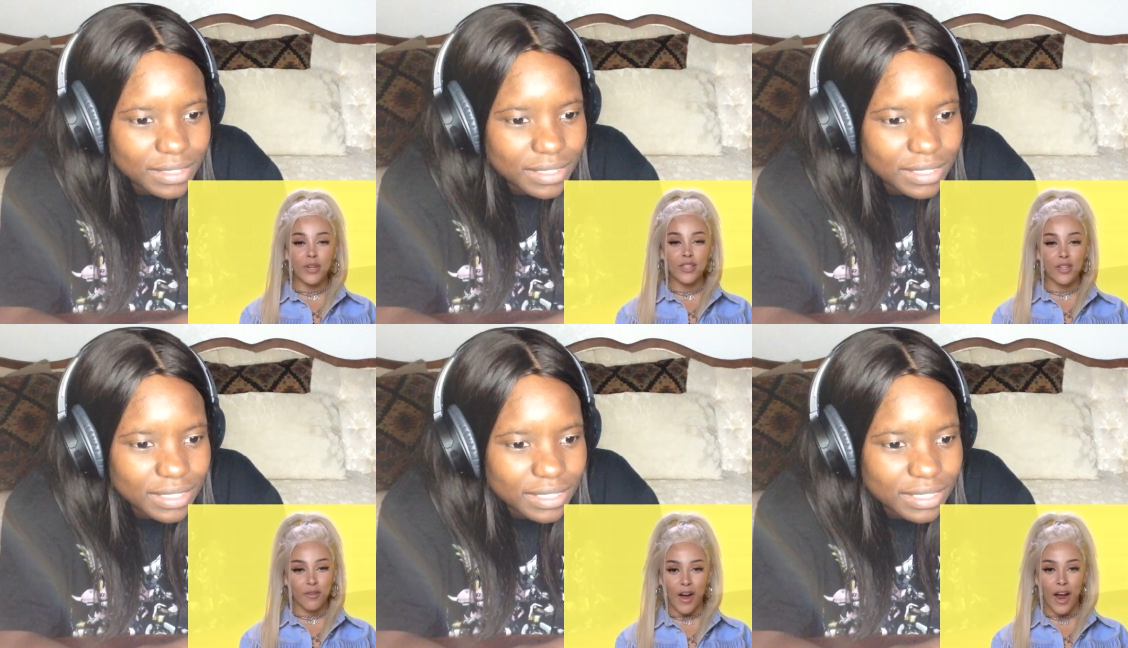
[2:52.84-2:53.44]

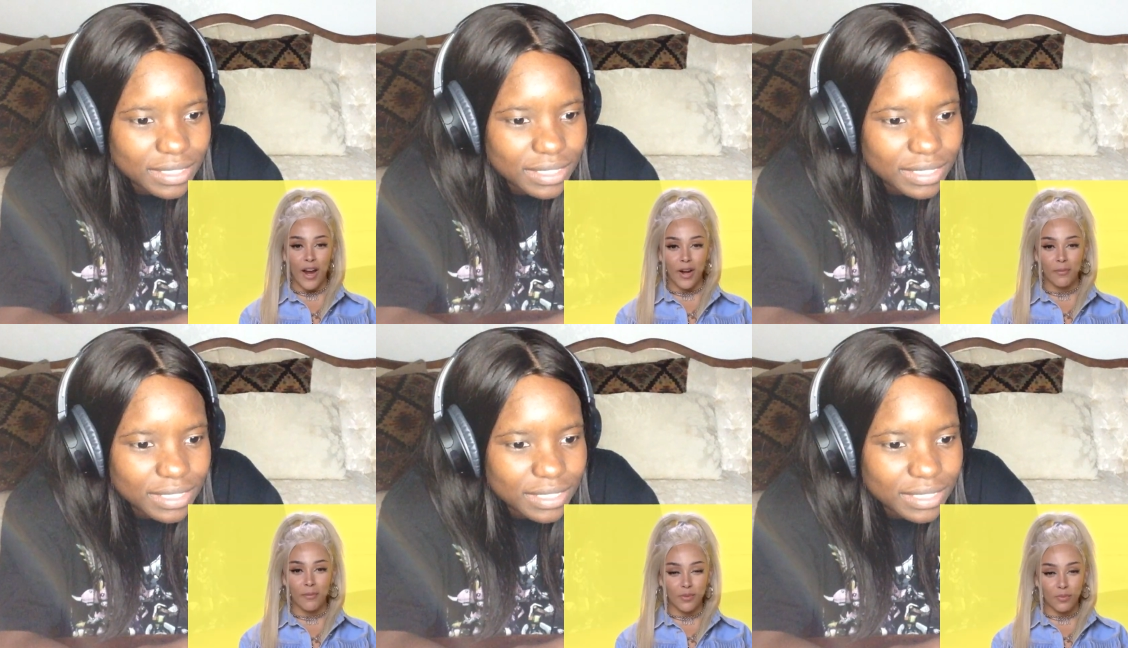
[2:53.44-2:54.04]
Speaker 1: boot booties are
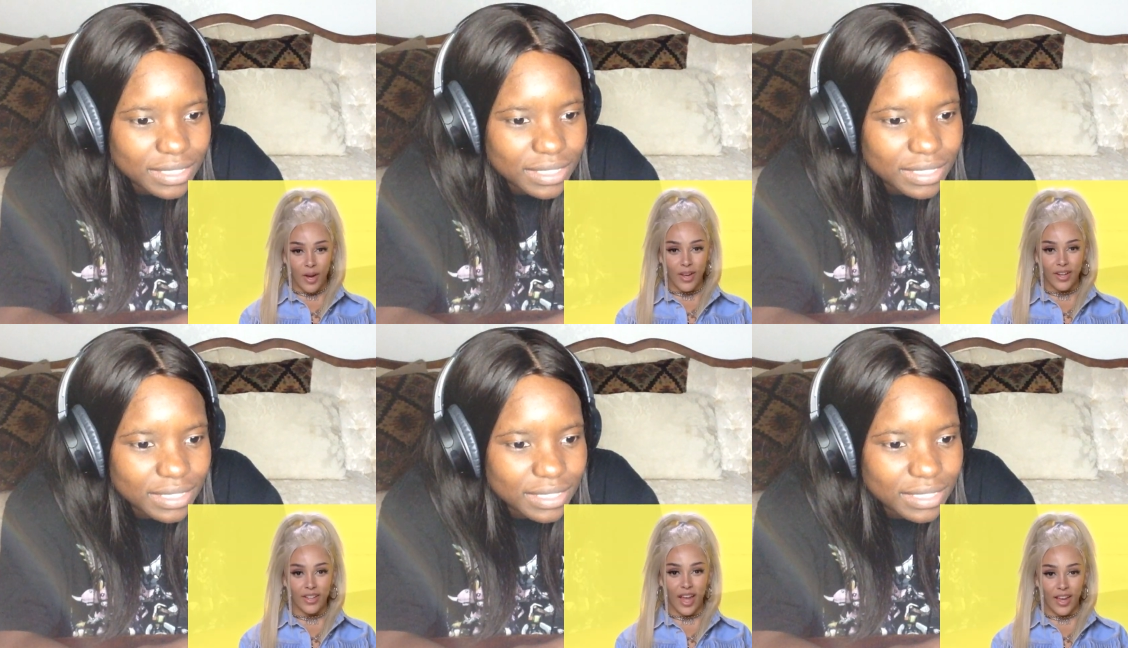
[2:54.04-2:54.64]
fire
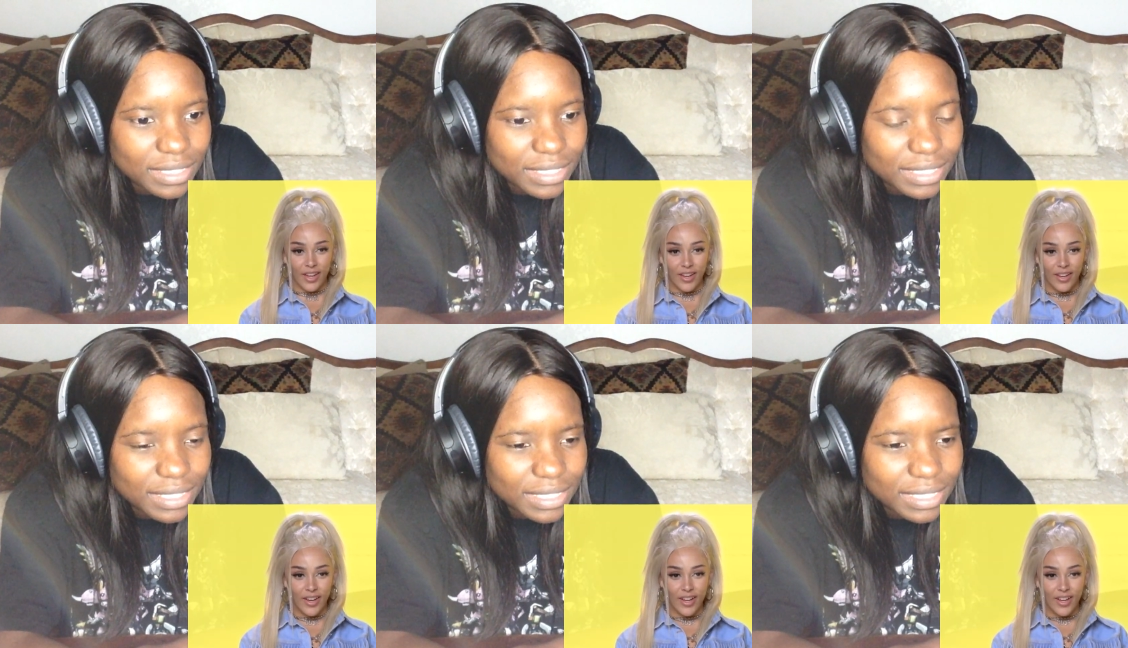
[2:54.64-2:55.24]
because one,
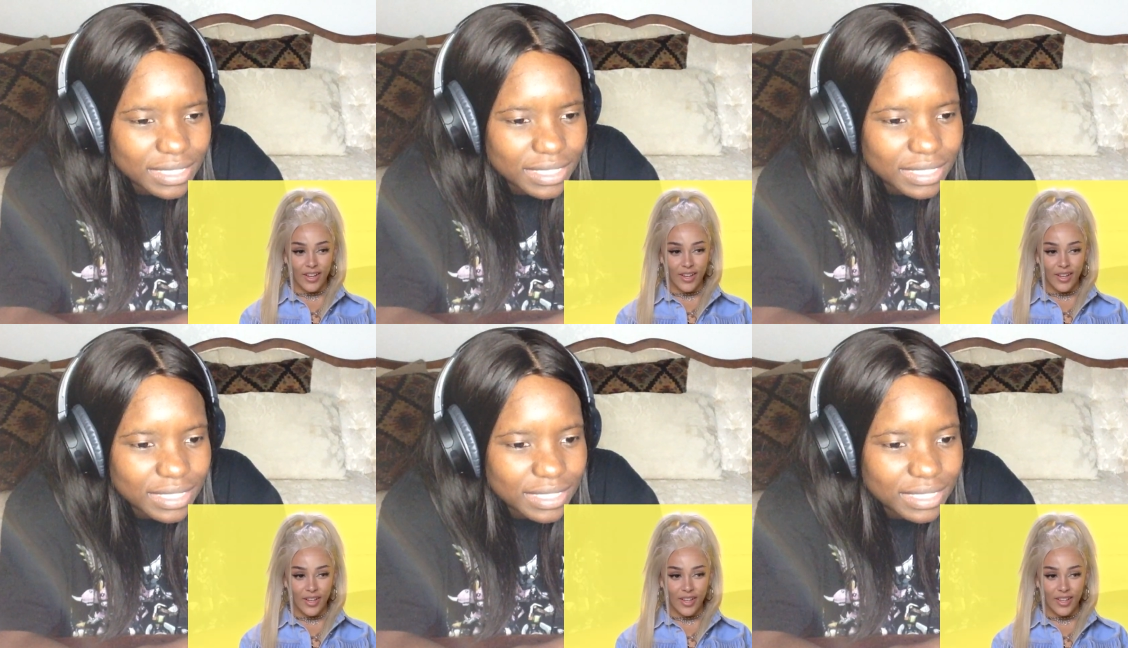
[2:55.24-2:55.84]
like,
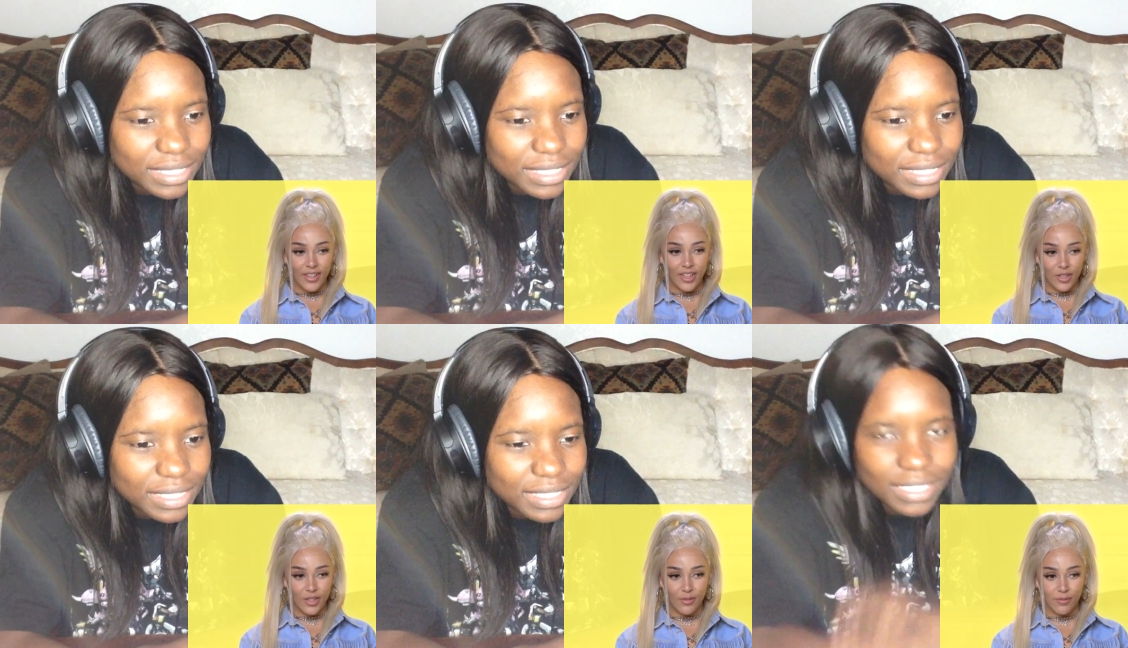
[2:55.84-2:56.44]

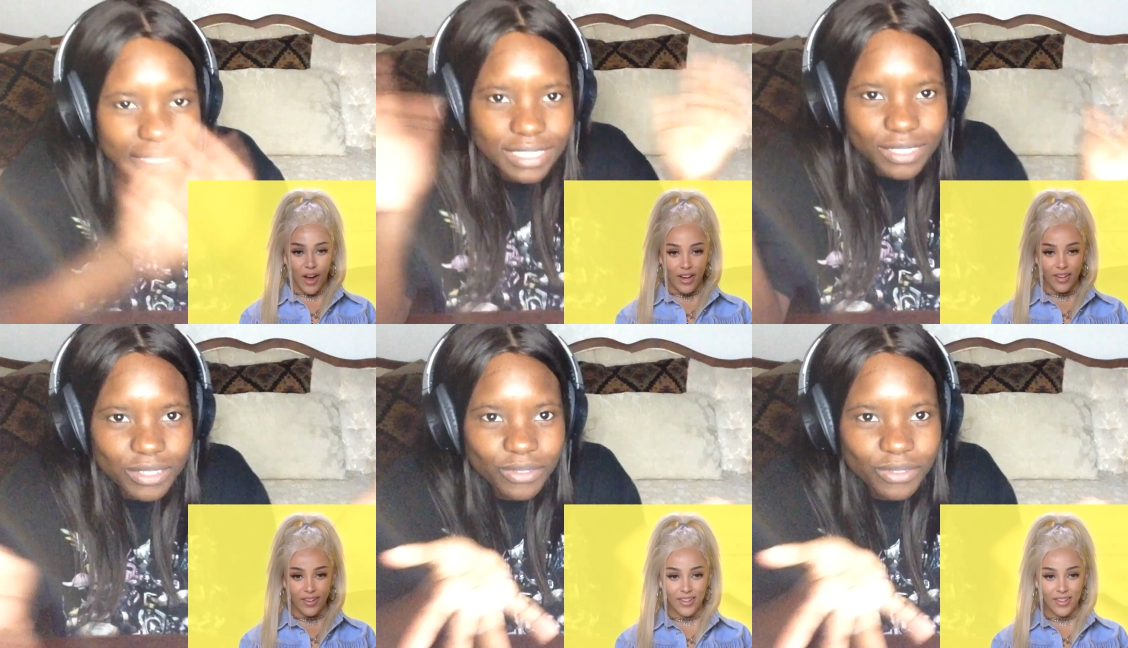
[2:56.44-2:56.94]
they're just